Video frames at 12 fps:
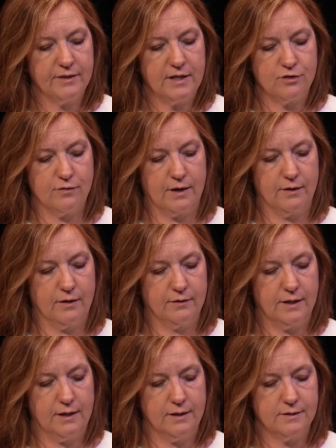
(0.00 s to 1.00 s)
these
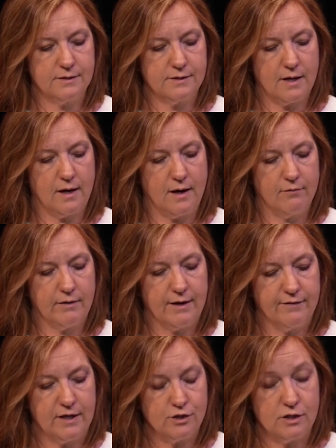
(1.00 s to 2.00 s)

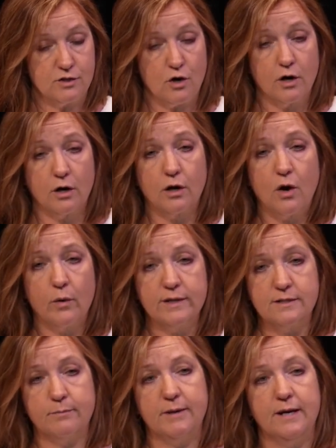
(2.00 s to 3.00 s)
renovations are going
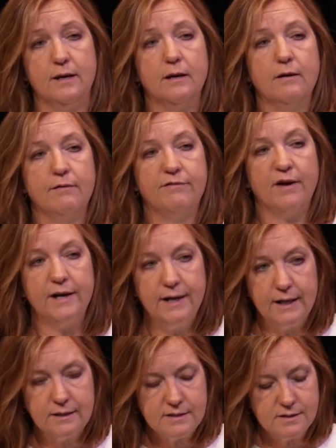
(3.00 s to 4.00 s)
to be
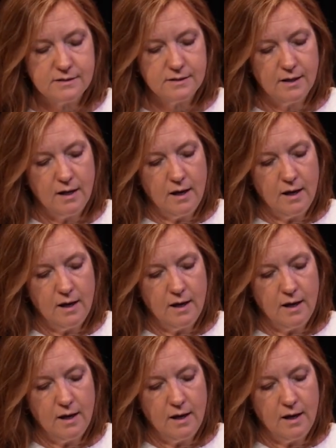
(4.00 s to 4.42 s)
financed,